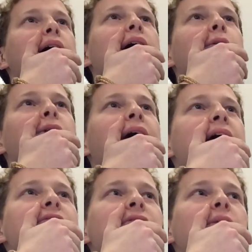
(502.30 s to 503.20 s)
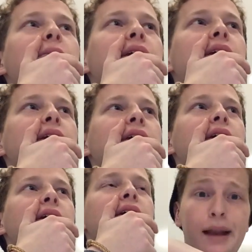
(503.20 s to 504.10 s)
I would have to
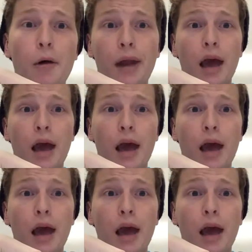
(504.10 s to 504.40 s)
be Downton